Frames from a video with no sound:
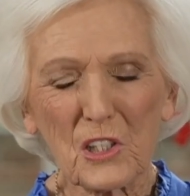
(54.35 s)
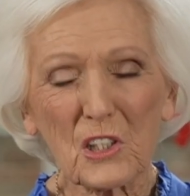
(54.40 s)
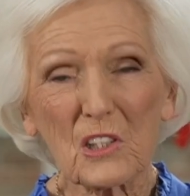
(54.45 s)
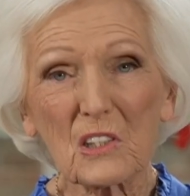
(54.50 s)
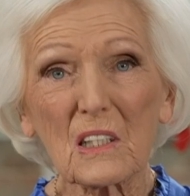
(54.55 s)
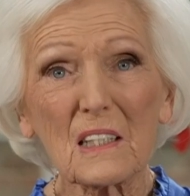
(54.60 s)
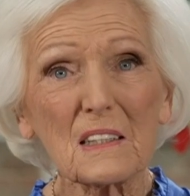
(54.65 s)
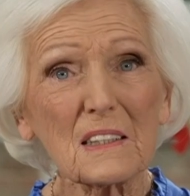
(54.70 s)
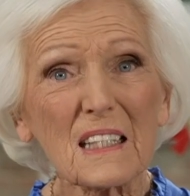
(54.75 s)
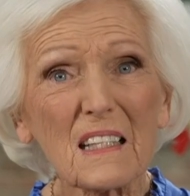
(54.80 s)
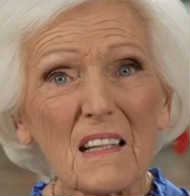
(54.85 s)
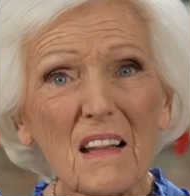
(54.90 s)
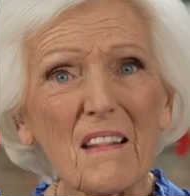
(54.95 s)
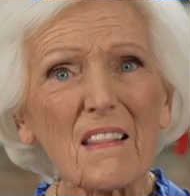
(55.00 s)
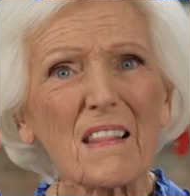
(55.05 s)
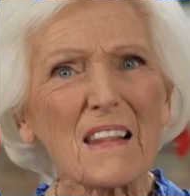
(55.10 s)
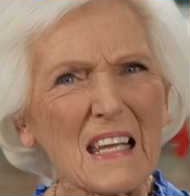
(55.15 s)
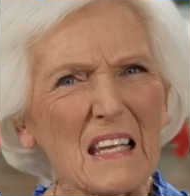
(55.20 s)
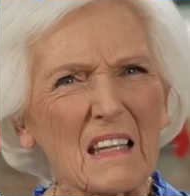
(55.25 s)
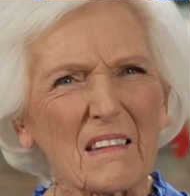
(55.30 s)
because I didn't
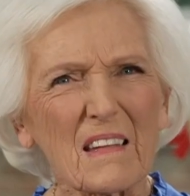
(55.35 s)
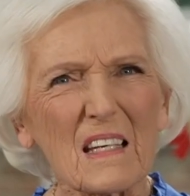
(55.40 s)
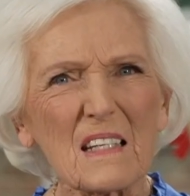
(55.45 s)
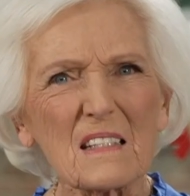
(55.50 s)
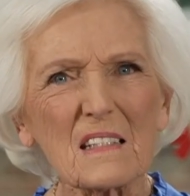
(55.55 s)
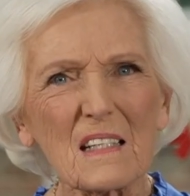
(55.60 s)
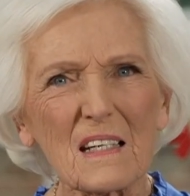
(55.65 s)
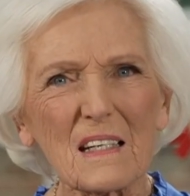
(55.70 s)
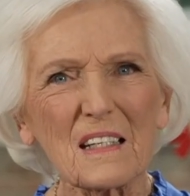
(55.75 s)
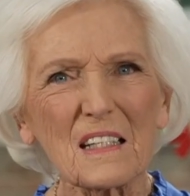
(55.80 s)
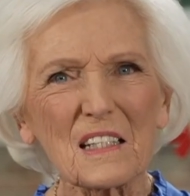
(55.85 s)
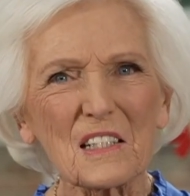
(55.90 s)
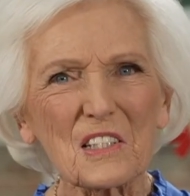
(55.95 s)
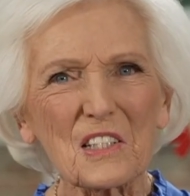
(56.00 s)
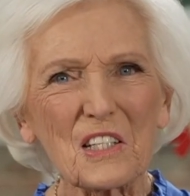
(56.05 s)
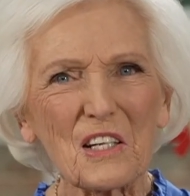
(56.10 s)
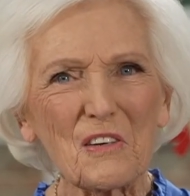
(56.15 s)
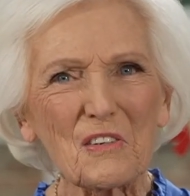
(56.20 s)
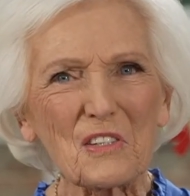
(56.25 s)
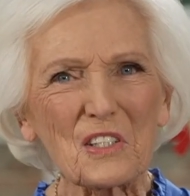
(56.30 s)
think they'd take it
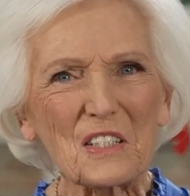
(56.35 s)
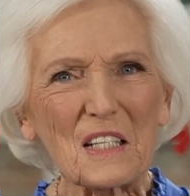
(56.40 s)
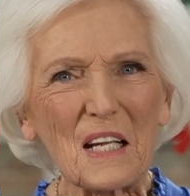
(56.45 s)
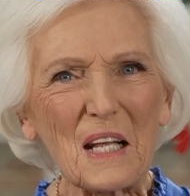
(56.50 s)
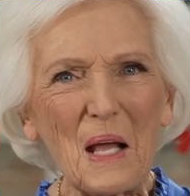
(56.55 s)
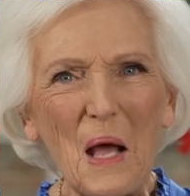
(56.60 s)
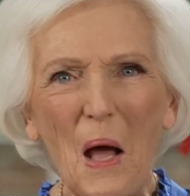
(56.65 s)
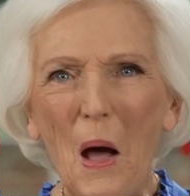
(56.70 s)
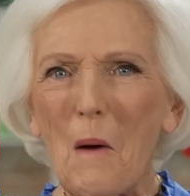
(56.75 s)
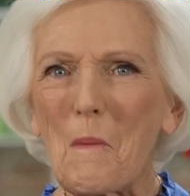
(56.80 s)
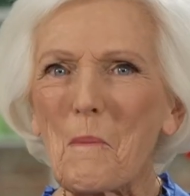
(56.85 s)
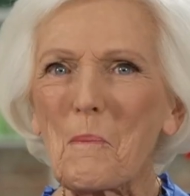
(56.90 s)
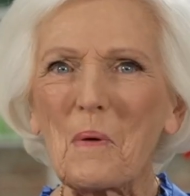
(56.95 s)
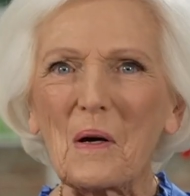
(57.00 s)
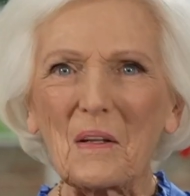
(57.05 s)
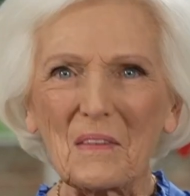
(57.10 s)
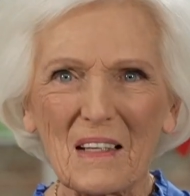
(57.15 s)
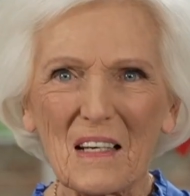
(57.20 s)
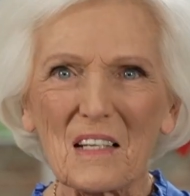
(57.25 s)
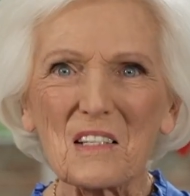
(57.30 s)
seriously,
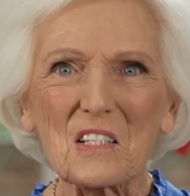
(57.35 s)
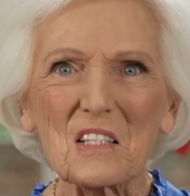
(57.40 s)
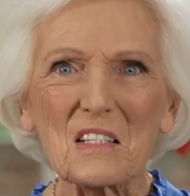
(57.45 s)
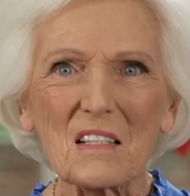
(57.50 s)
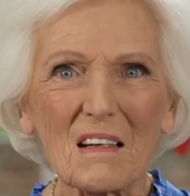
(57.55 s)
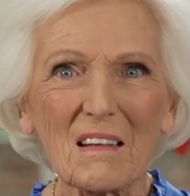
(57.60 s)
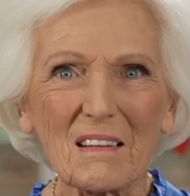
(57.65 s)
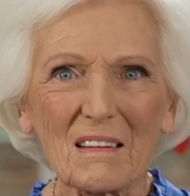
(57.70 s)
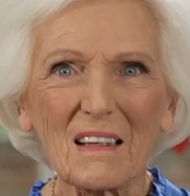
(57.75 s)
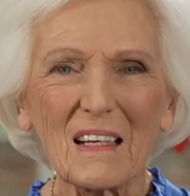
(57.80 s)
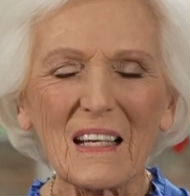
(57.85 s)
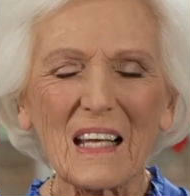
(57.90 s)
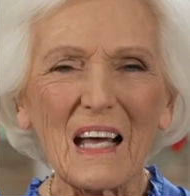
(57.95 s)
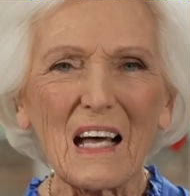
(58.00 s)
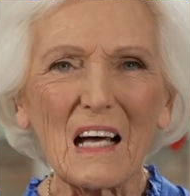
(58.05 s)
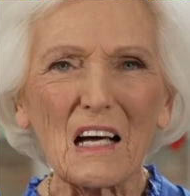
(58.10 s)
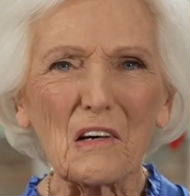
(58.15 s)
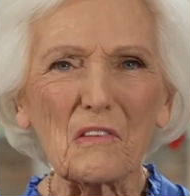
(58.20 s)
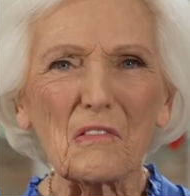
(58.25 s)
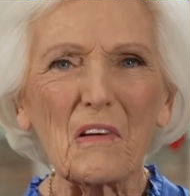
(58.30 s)
but they certainly
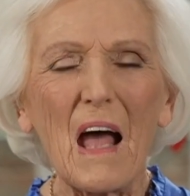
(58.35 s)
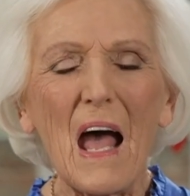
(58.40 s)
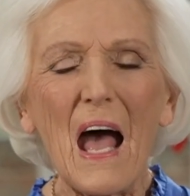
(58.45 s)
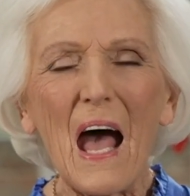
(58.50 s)
have.